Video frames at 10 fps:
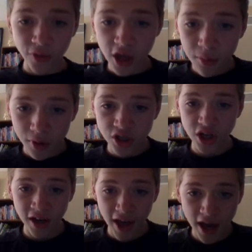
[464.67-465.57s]

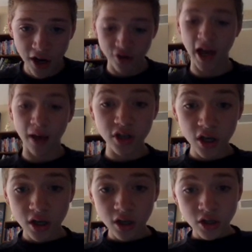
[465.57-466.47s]
image in anchor tabs.
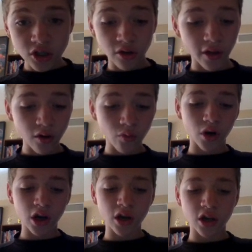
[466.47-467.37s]
So then
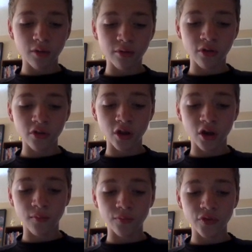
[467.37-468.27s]
we're going to type in
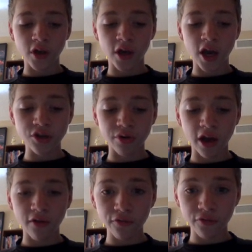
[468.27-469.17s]
the
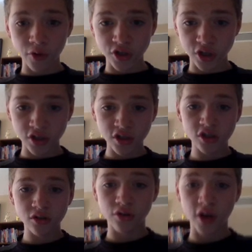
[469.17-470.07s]
href, which
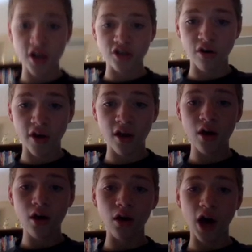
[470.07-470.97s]
is, you guys know
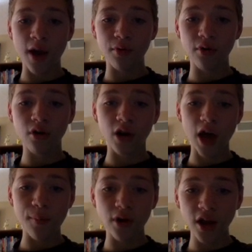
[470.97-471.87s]
that,
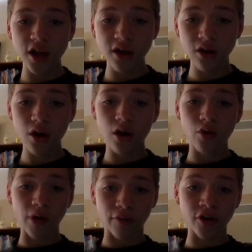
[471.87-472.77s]
hyperlink
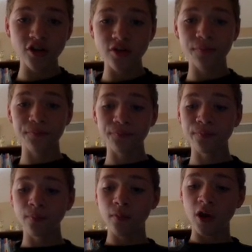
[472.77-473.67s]
reference.
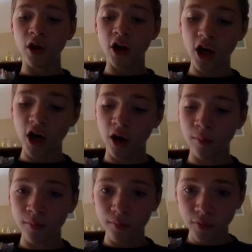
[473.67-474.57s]

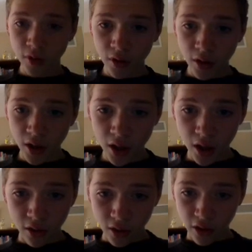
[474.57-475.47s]
And
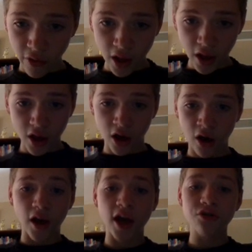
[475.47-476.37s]
that
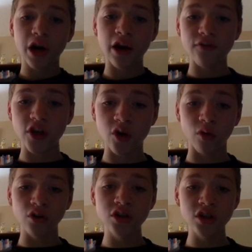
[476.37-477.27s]
href
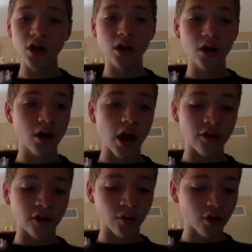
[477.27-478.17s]
equals,
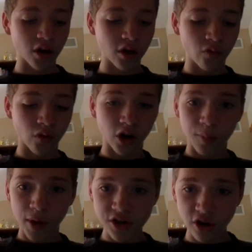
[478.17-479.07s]
and then we're
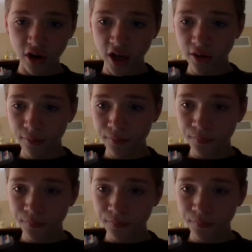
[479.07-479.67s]
gonna paste our link.